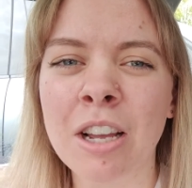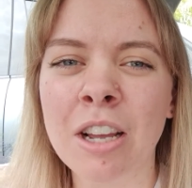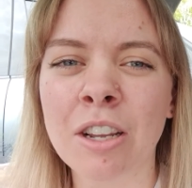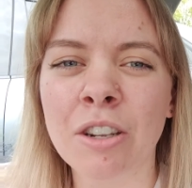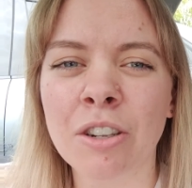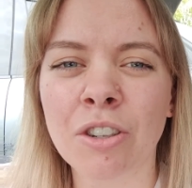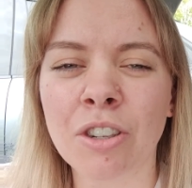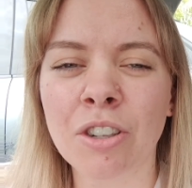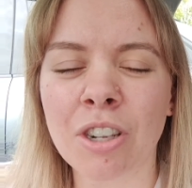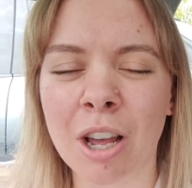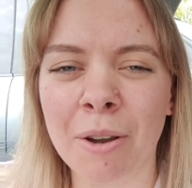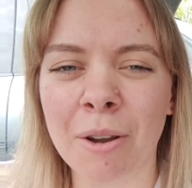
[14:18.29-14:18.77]

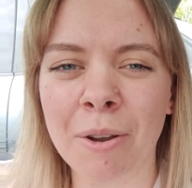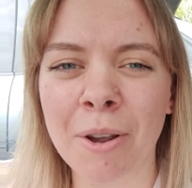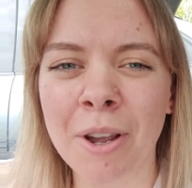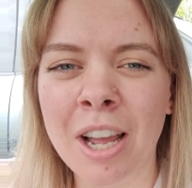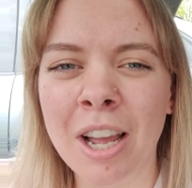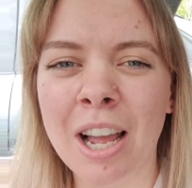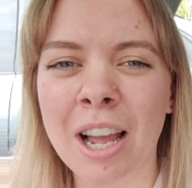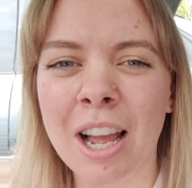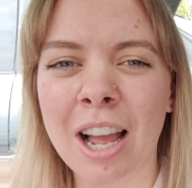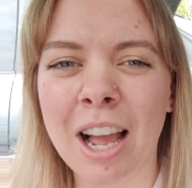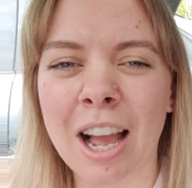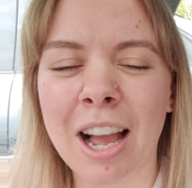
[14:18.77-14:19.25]
So
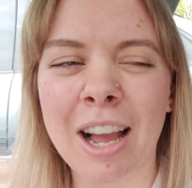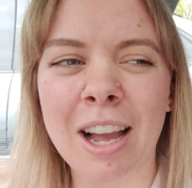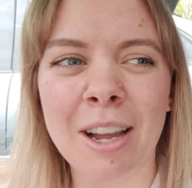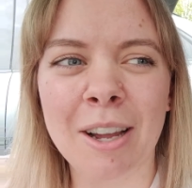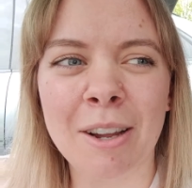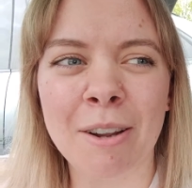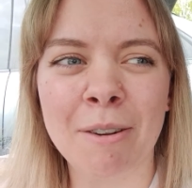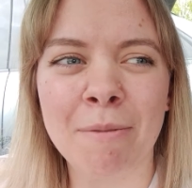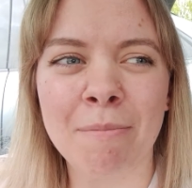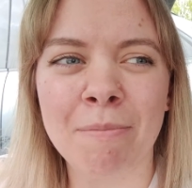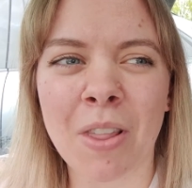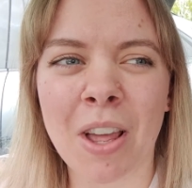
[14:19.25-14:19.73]

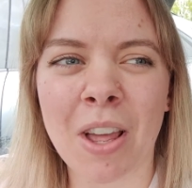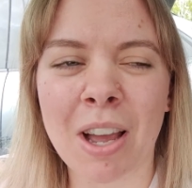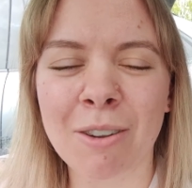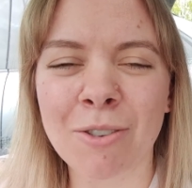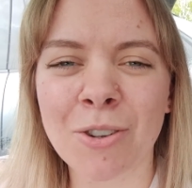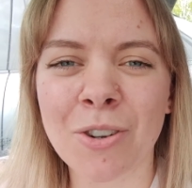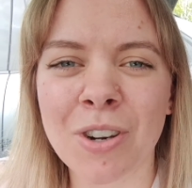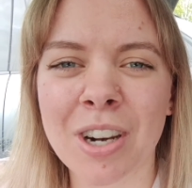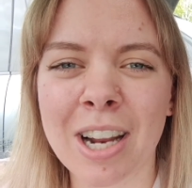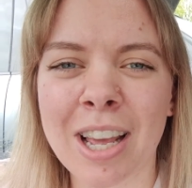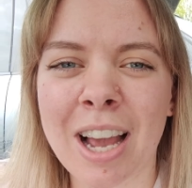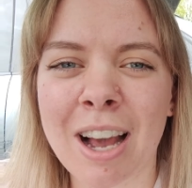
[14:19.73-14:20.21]
that was
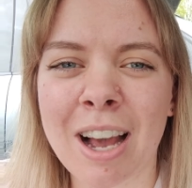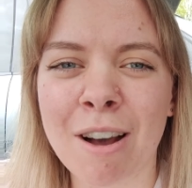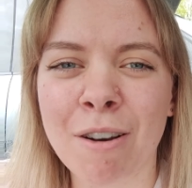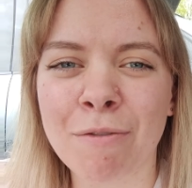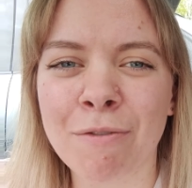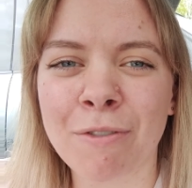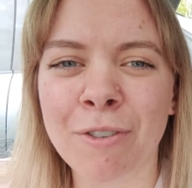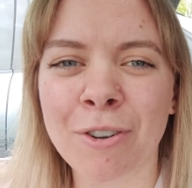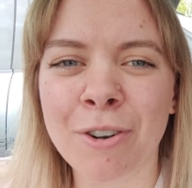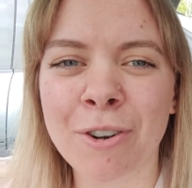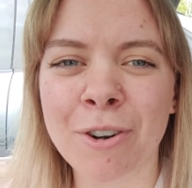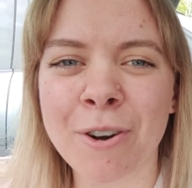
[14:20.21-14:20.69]
really
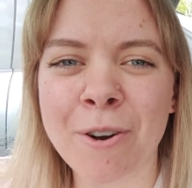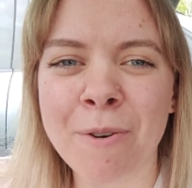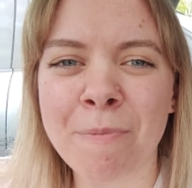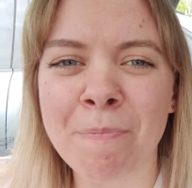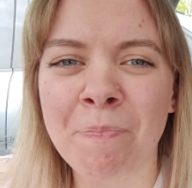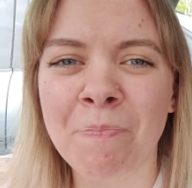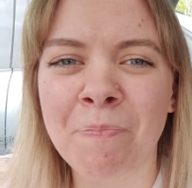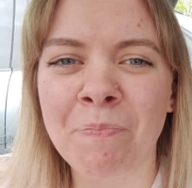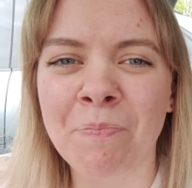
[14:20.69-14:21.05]
helpful.